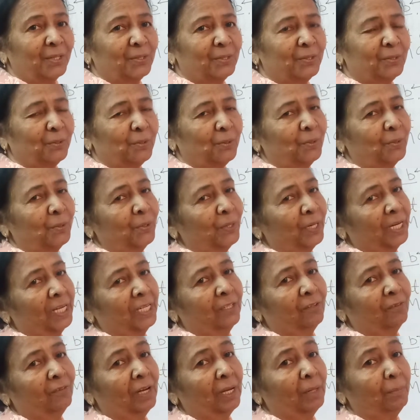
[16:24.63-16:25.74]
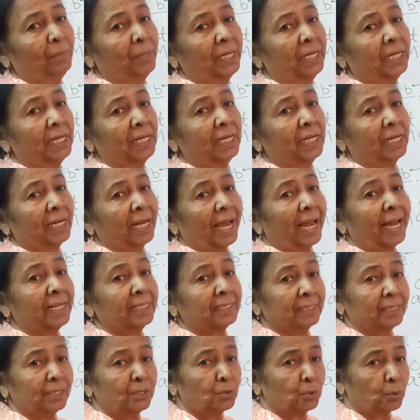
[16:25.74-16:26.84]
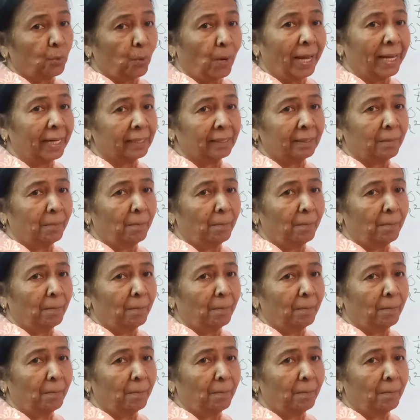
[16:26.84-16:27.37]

So it will be x square,